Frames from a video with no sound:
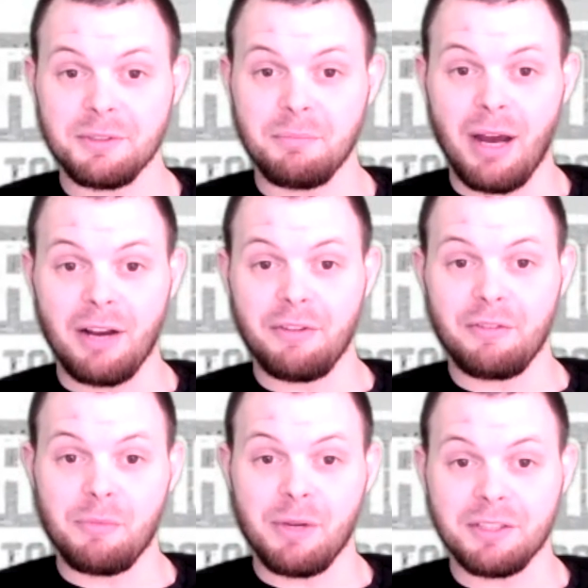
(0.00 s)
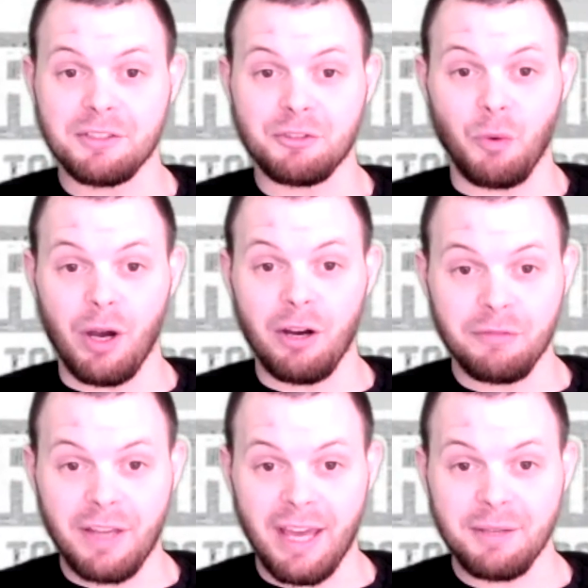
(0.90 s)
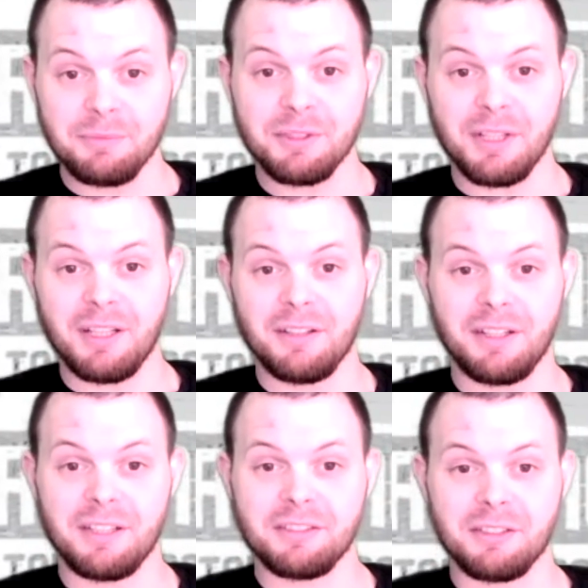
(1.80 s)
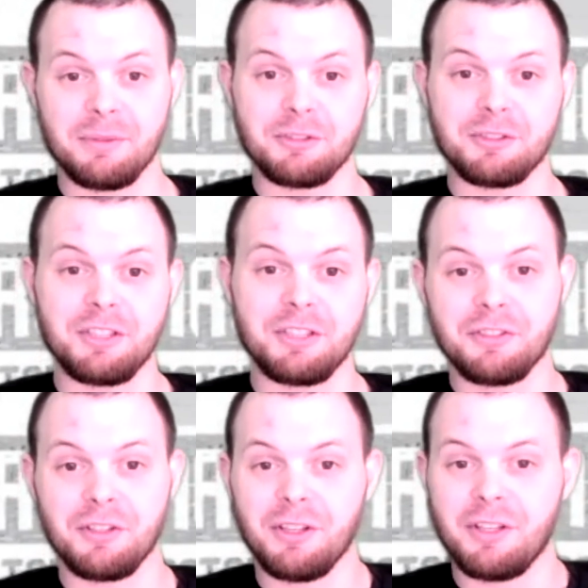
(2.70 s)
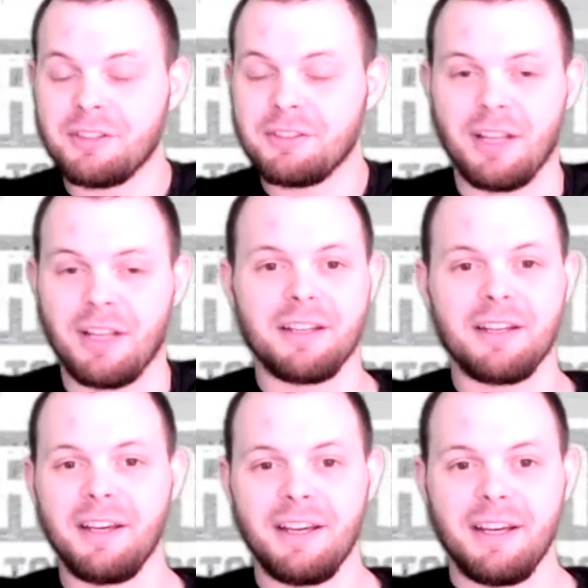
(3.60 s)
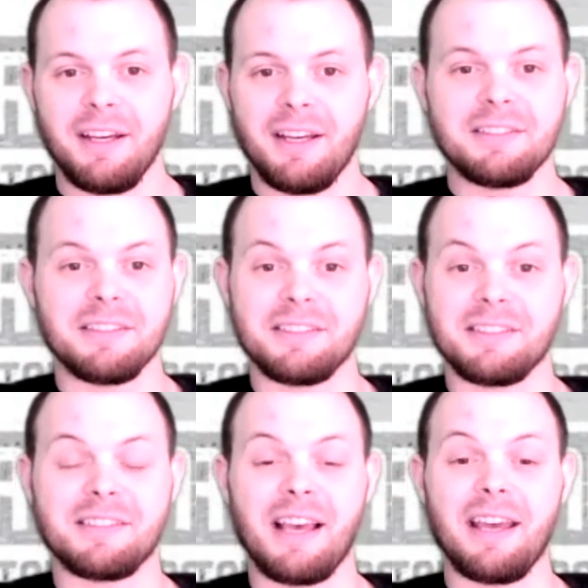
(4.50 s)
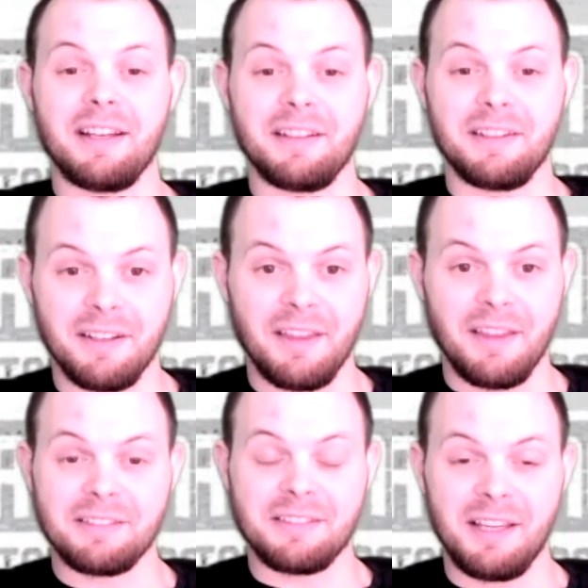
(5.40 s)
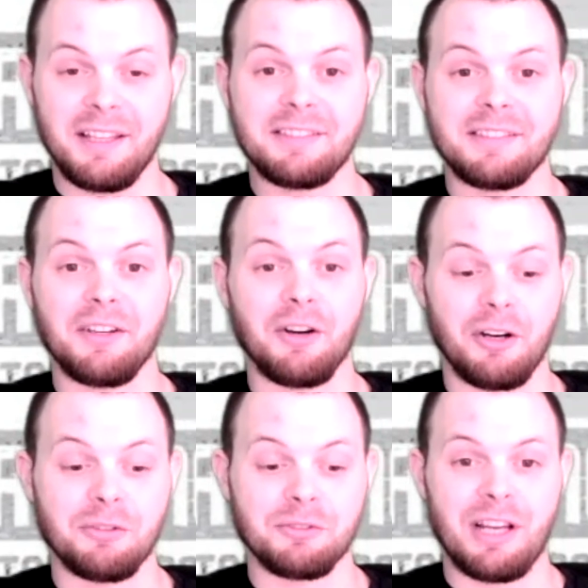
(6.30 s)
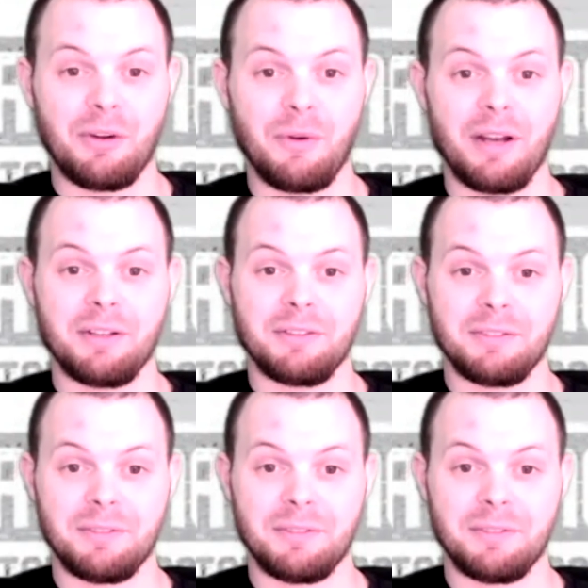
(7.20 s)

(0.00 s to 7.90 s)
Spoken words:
might have even been 12 games in some of those seasons early on. Like, it's insane that he still owns that record.